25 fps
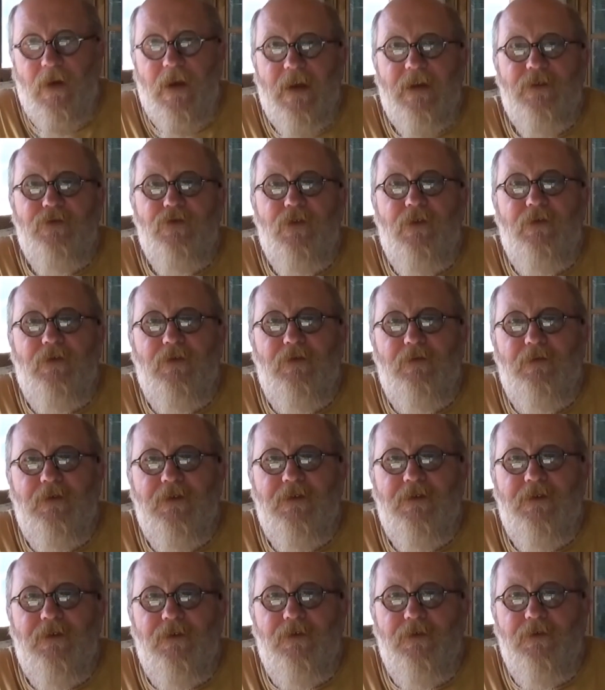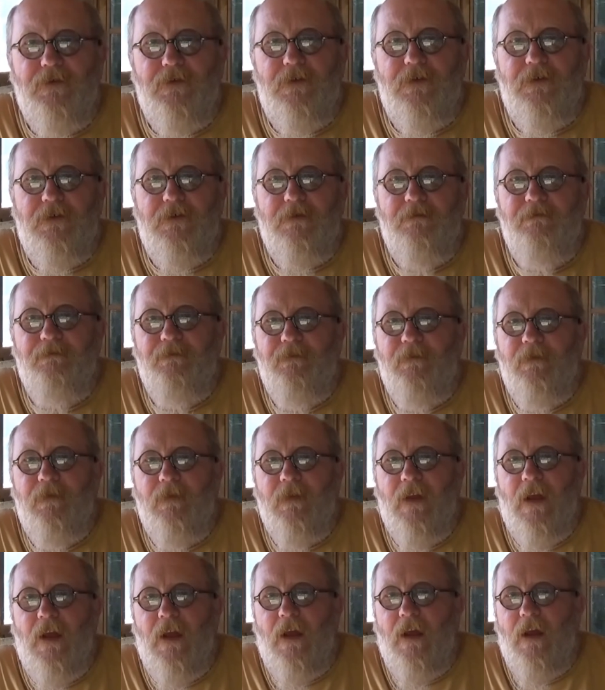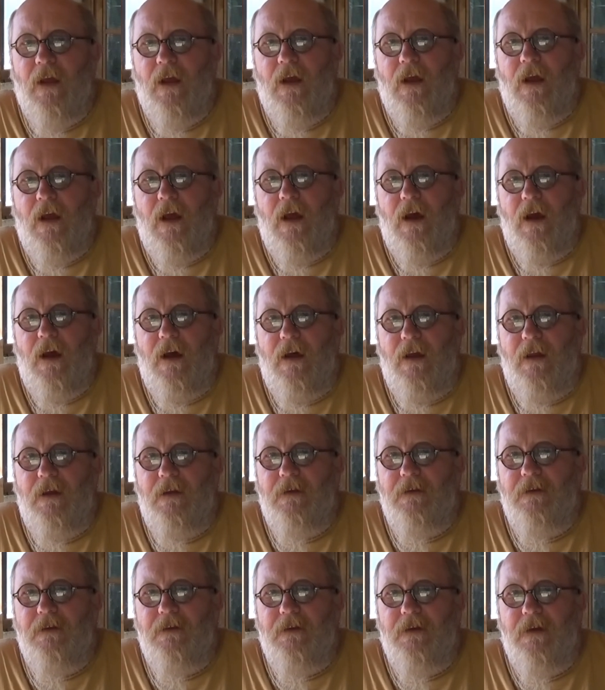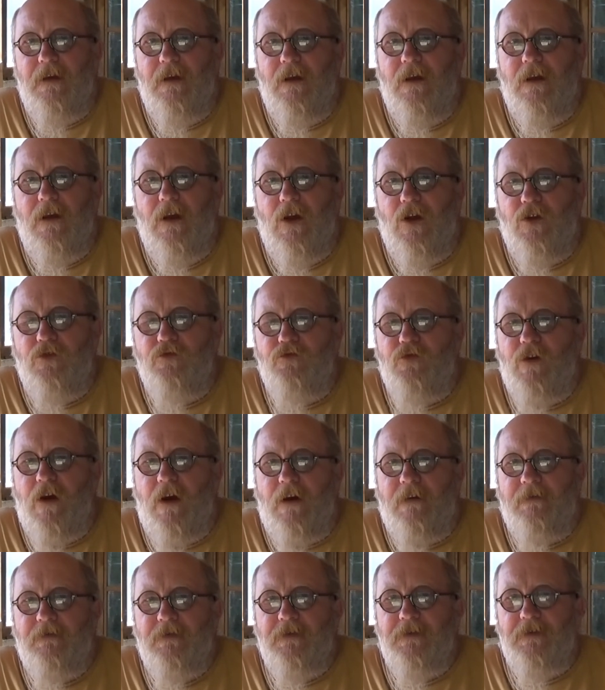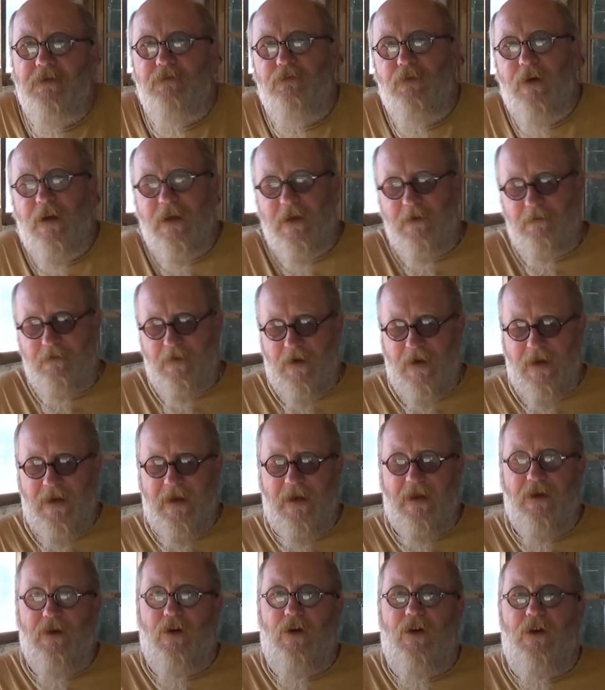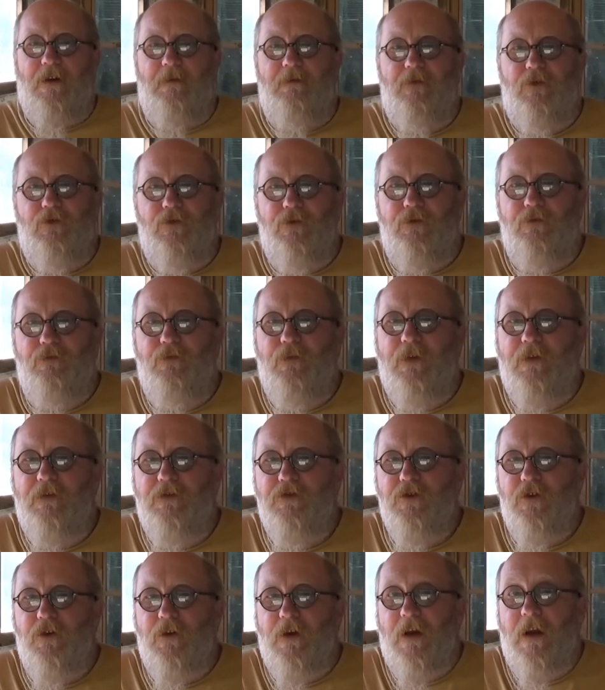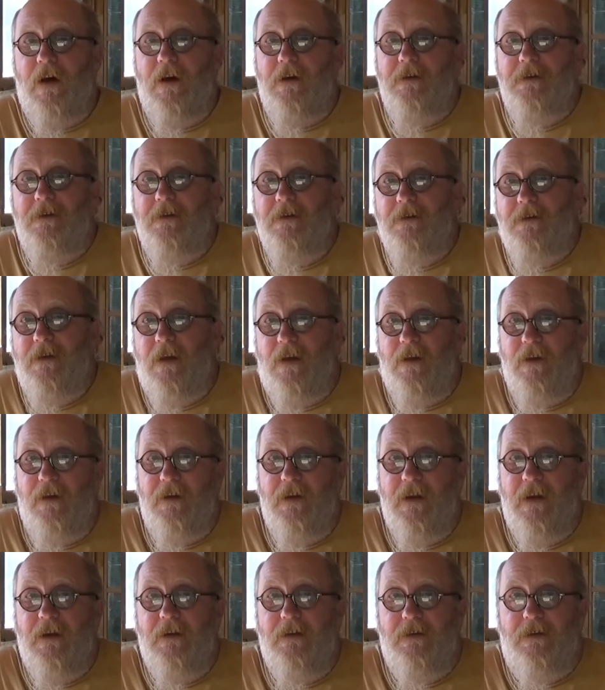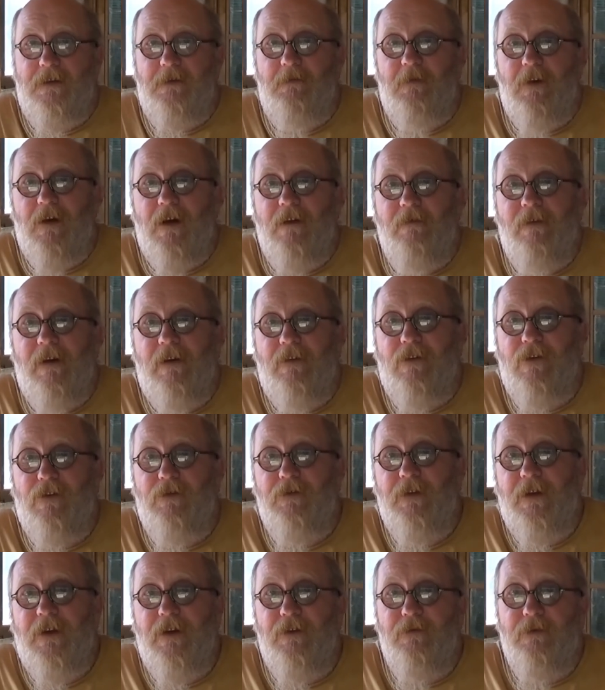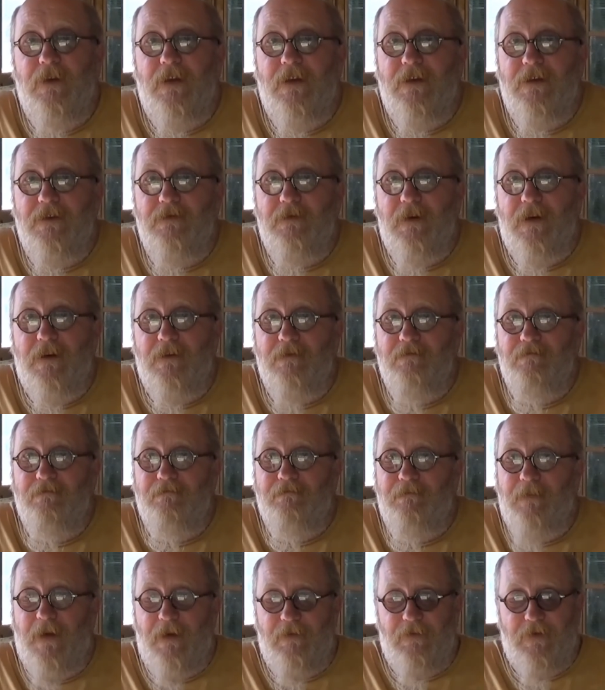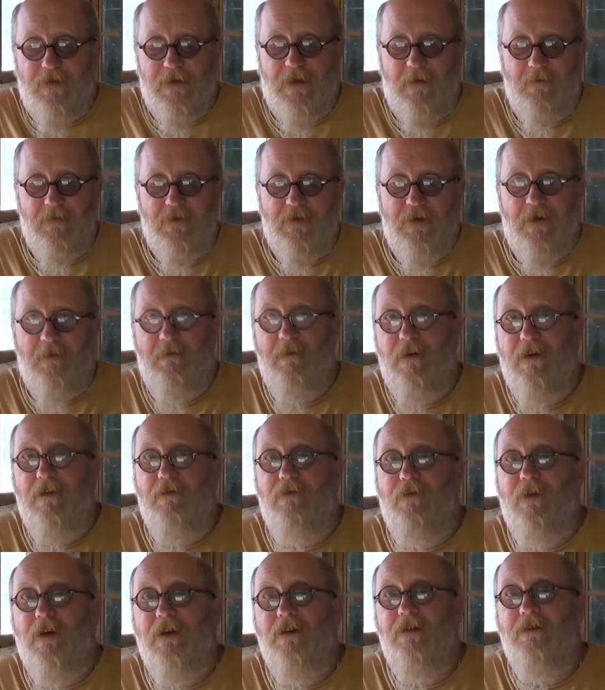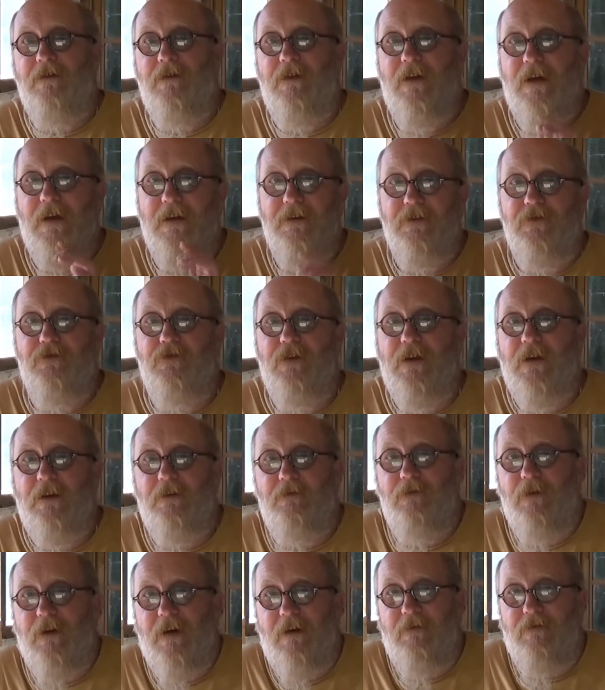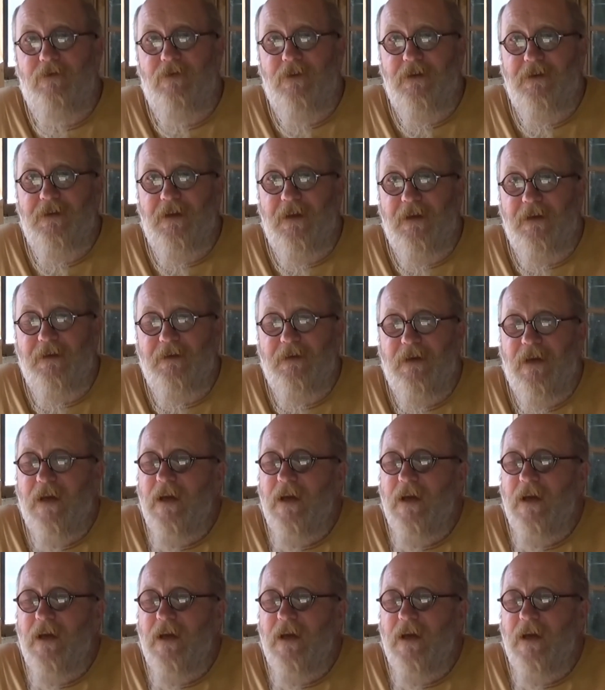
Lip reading: Trivial Pursuits, and Drafts, where you play it on a board with shot glasses, and I'd need a supply of alcohol to go with it as well. Every time you jump over one, you get to drink whatever it's in.